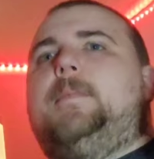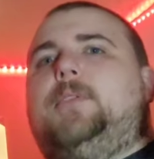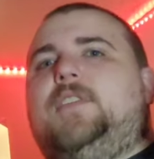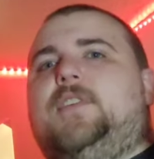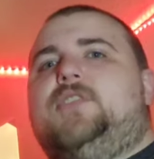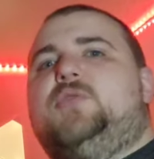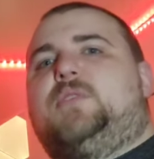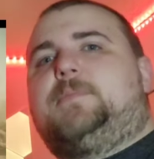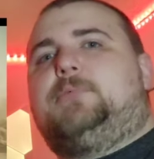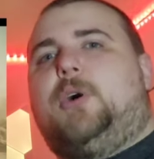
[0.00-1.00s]
believe, a
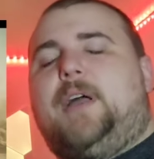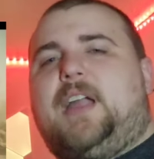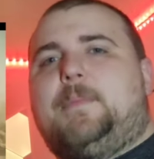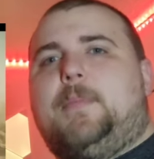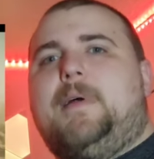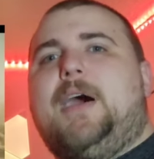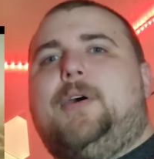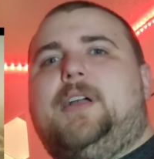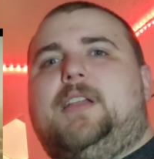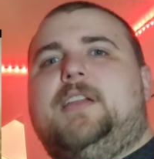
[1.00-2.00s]
nuke blowing up a
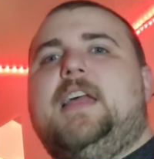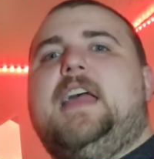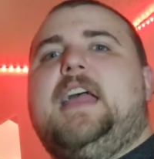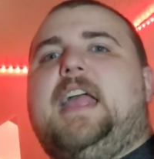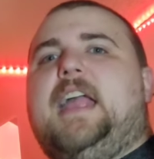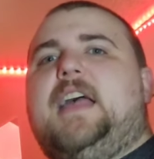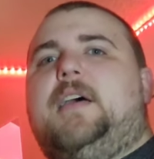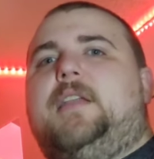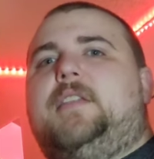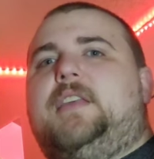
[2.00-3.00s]
mountain,
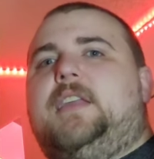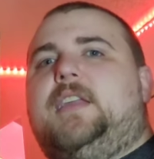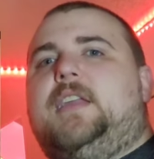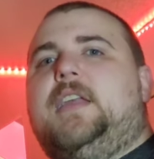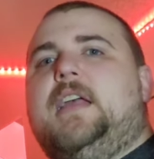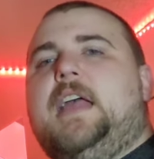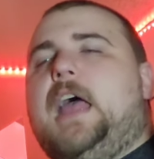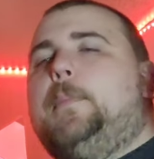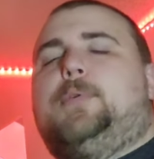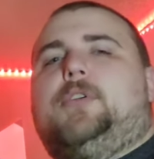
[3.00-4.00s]
and the
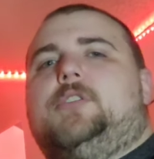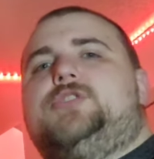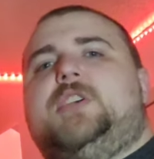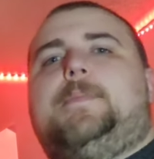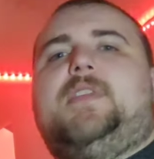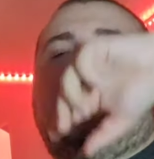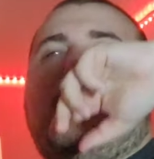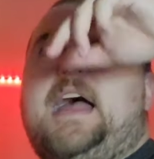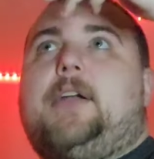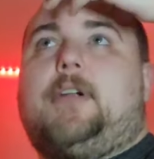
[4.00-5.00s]
Emperor ship in the
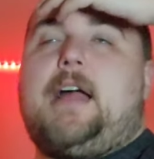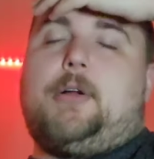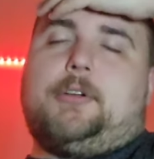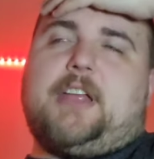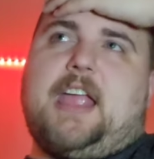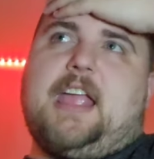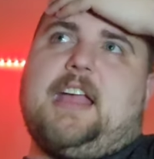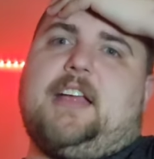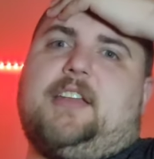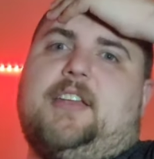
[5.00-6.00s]
background,
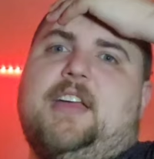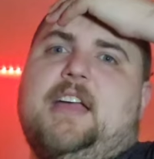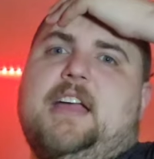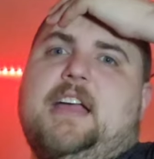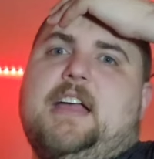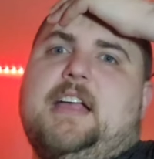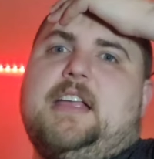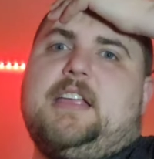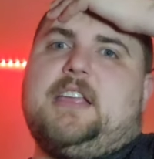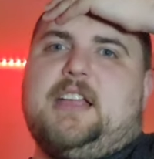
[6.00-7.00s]
and
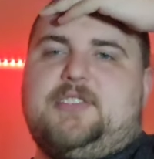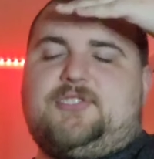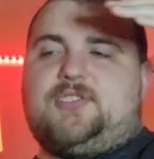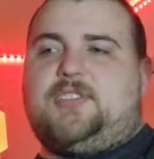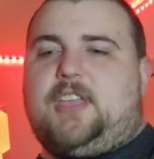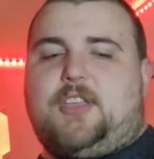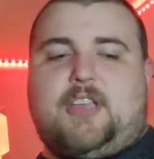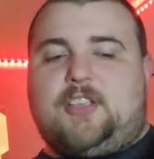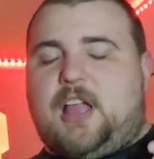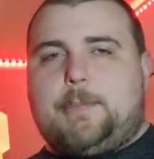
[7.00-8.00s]
it's just like you
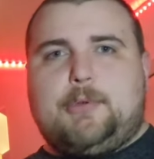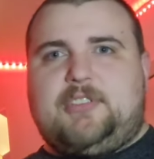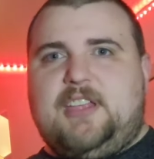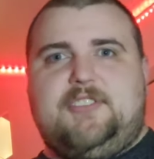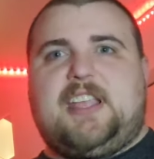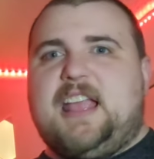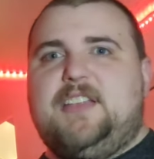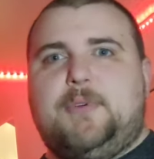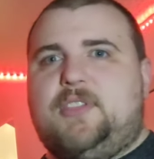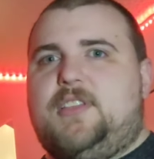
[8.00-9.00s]
get a couple scenes, you get
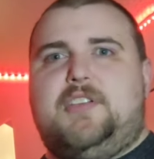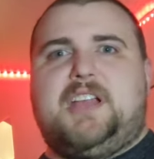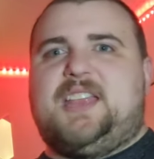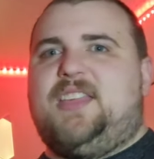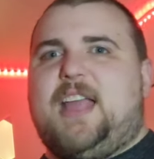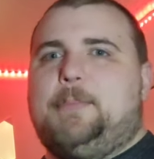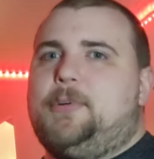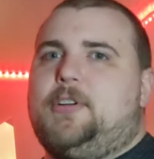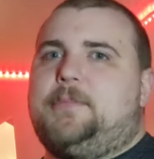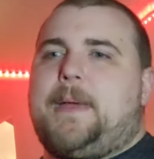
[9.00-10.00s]
into it, then you get to the
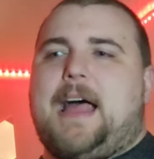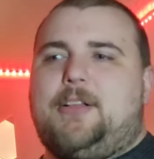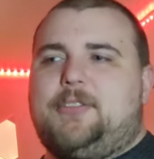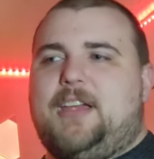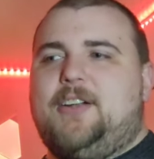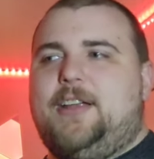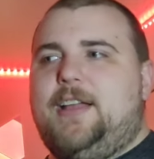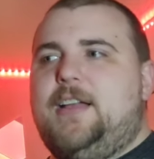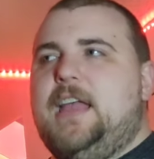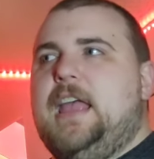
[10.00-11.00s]
Emperor's palace
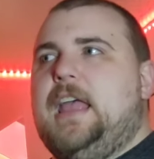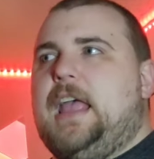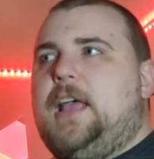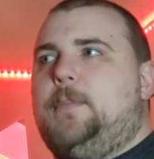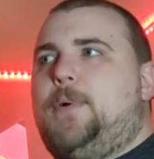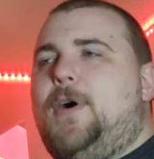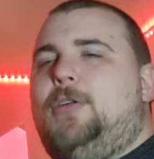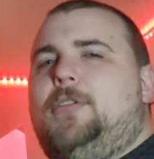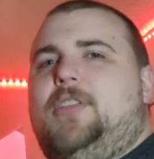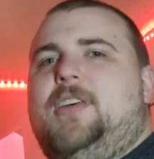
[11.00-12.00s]
area, and
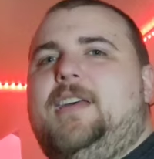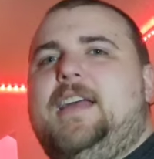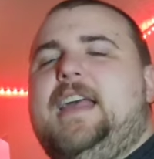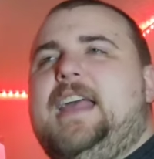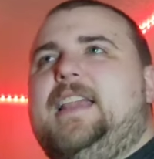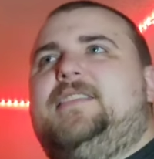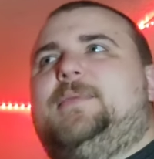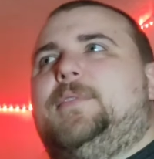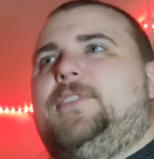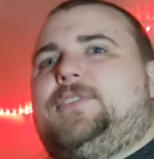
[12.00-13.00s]
Paul and
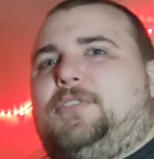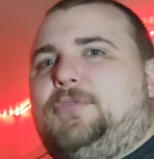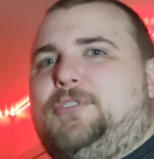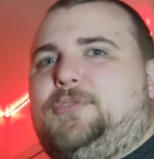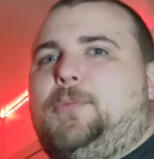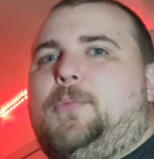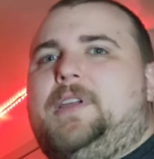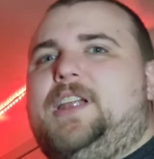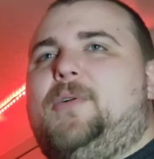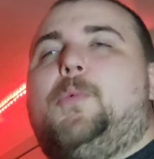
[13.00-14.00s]
some of his crew just,
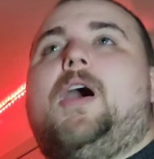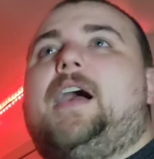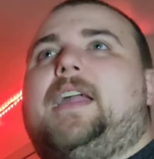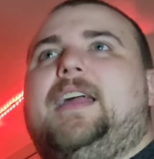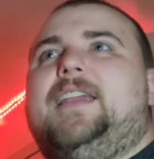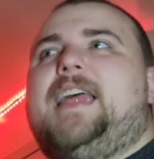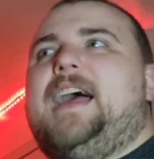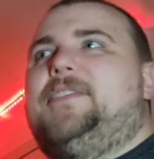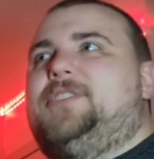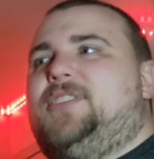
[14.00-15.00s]
you know, walk in
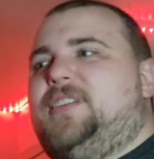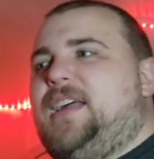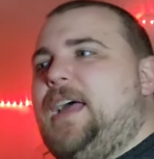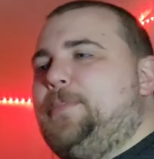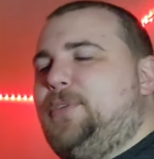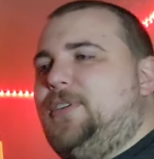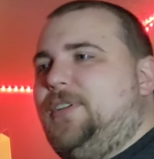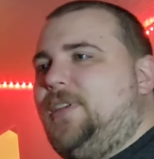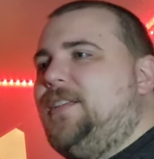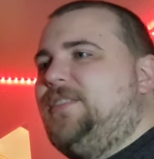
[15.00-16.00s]
after the Emperor
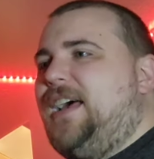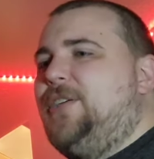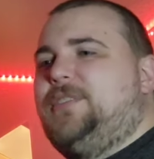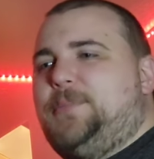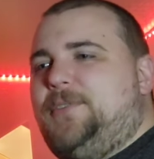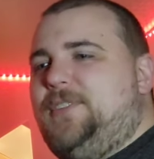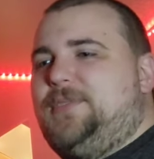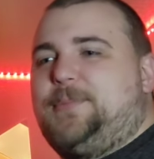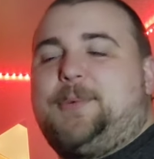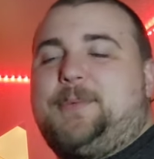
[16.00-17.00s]
sends out some of
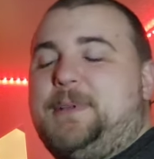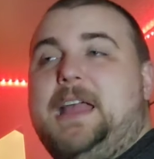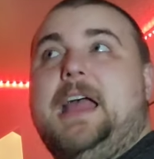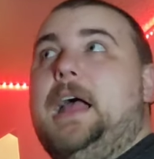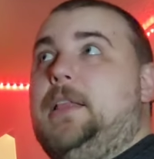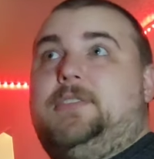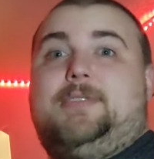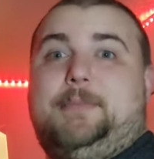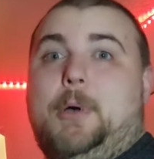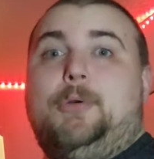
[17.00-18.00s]
his
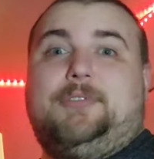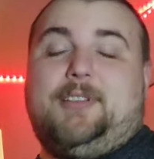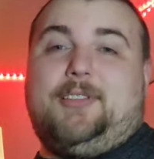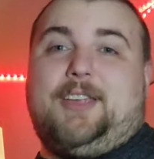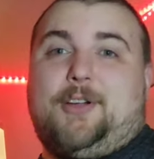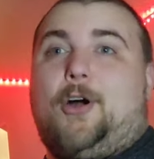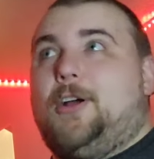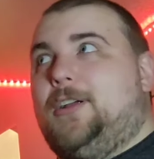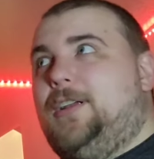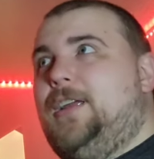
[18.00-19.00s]
most elite
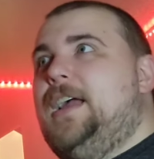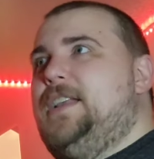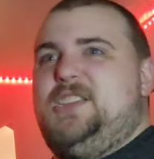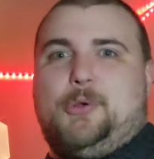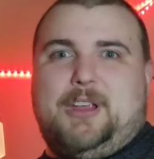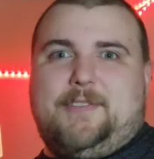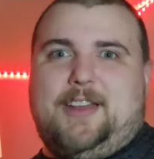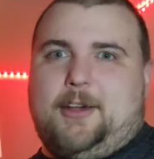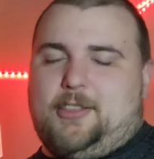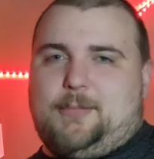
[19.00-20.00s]
guard. You don't even
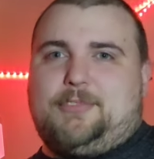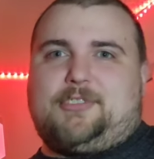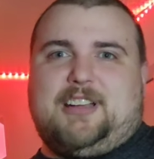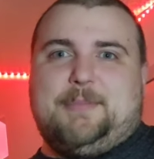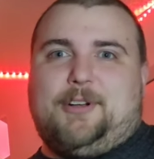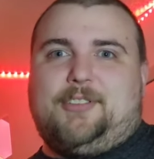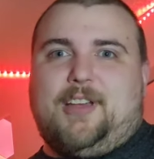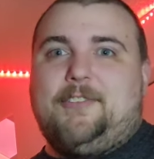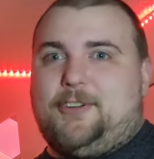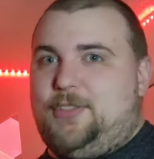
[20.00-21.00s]
hear them scream or
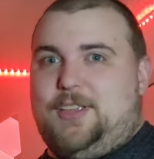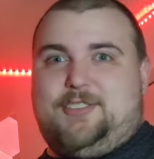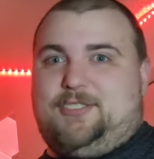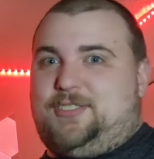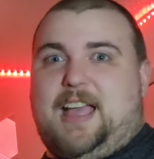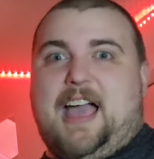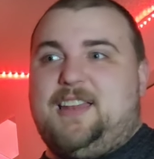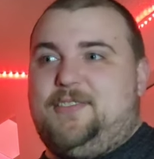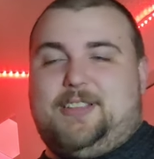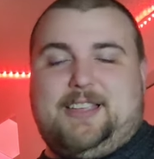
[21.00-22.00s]
suffer. They just
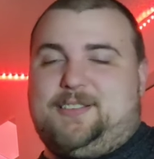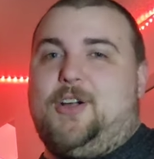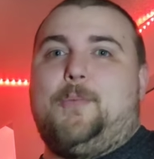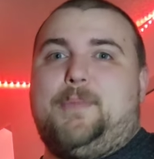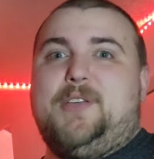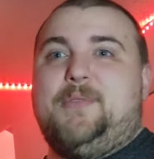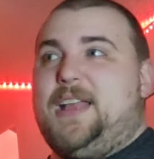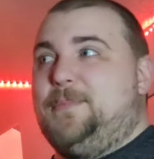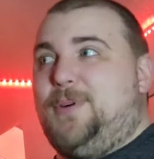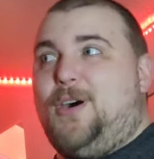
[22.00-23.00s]
kind of like go mute,
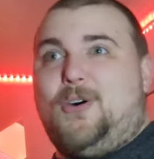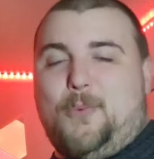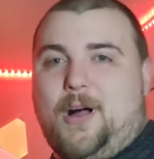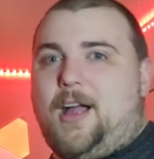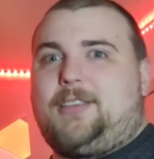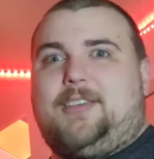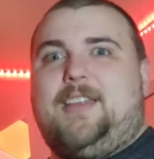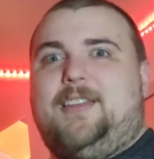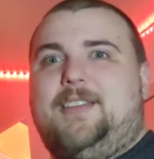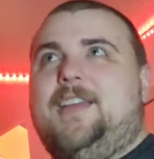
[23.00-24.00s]
and Paul walks
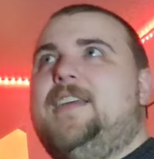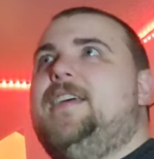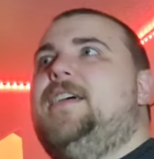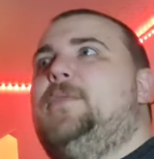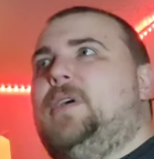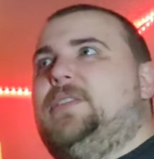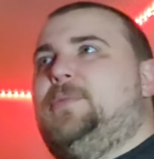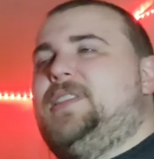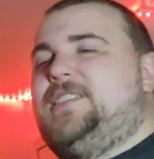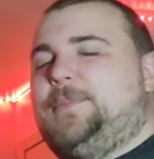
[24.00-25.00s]
in
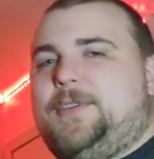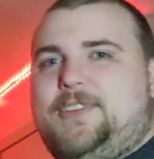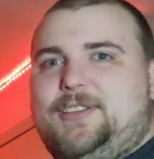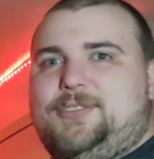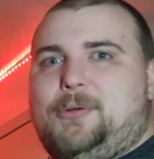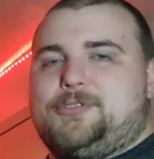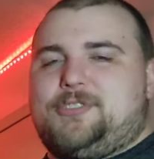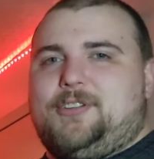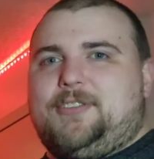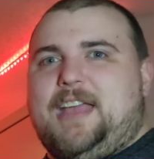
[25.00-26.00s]
with some of his
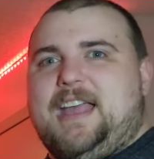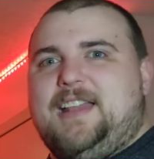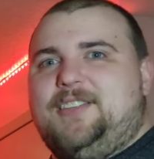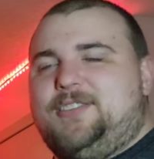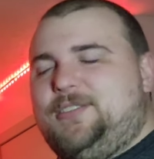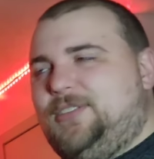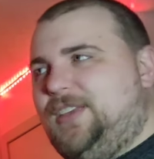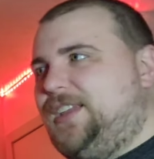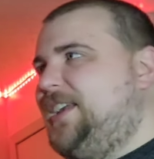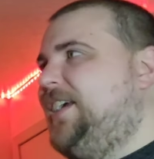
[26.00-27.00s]
soldiers, and it's just
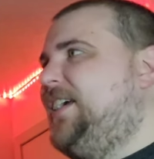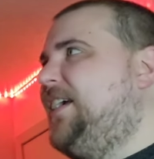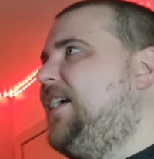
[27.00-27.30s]
like